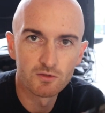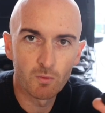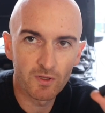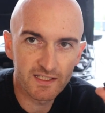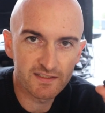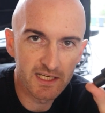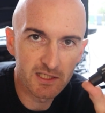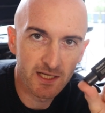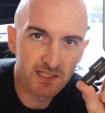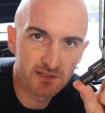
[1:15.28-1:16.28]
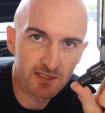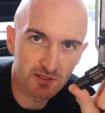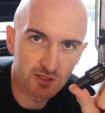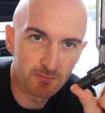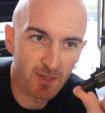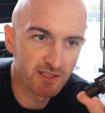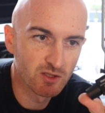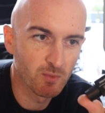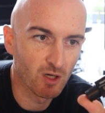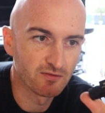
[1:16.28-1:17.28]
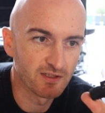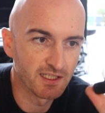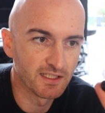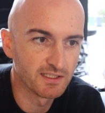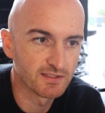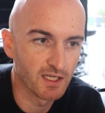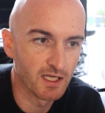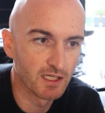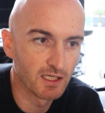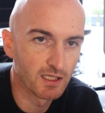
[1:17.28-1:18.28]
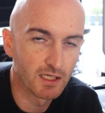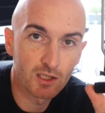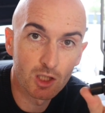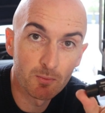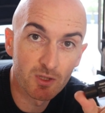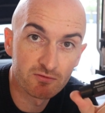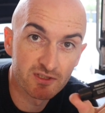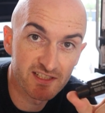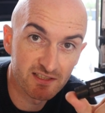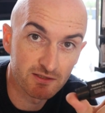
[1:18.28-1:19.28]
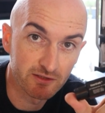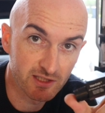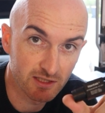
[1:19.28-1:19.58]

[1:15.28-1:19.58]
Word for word: So what the attenuator is actually made up of is a couple of resistors,